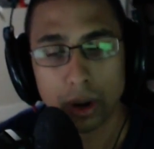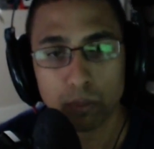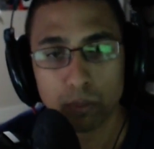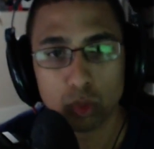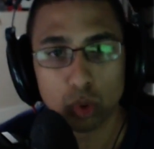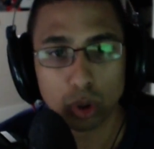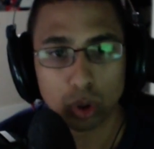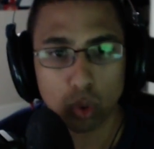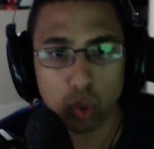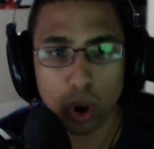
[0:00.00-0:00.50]

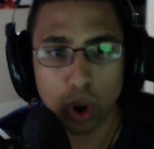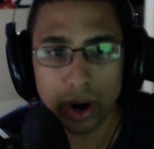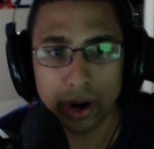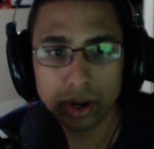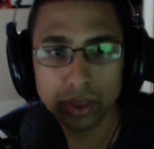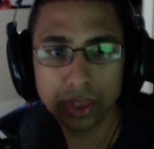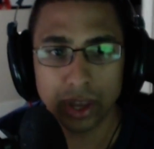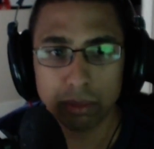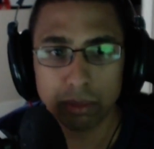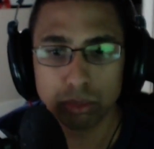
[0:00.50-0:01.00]
required
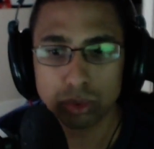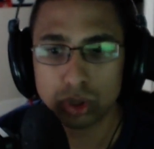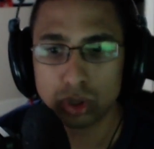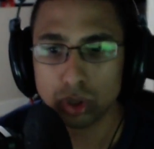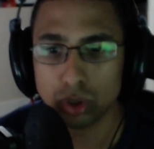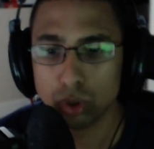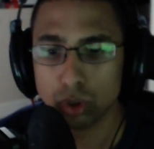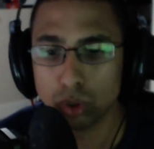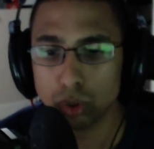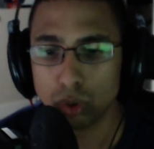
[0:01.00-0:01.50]
them
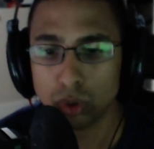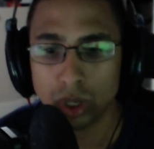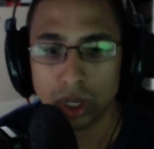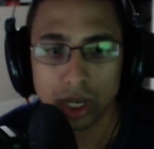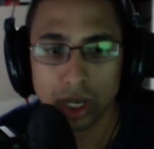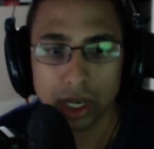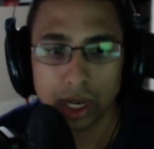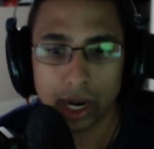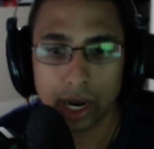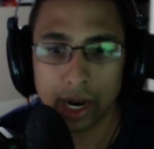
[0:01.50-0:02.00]
to
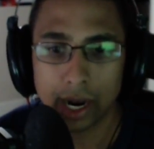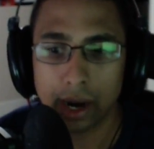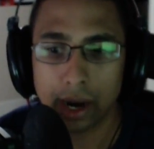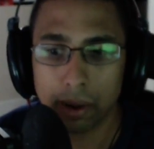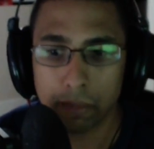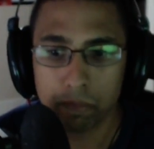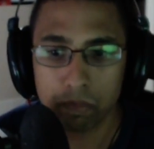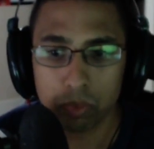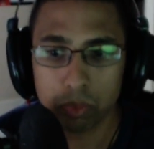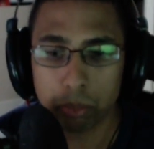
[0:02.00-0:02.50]

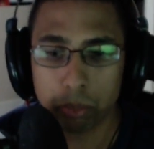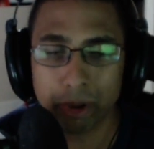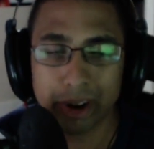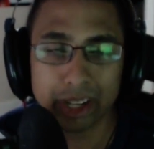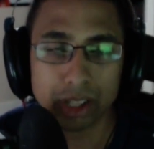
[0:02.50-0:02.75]
bring